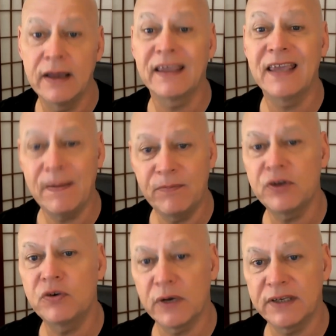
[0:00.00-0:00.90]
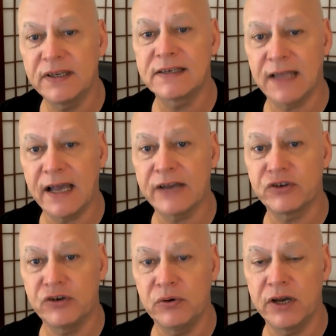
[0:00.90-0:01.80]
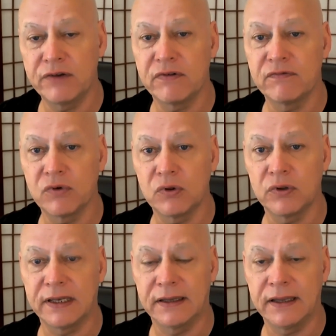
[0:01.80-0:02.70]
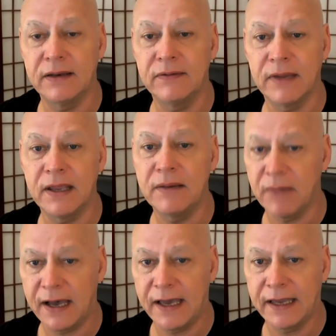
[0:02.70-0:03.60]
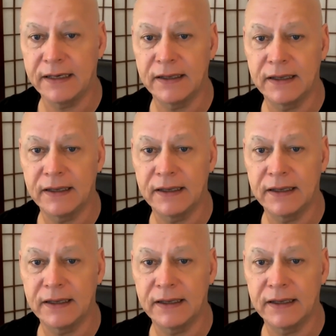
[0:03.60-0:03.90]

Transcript: keep the 20 slash 200 rule in, in, in mind.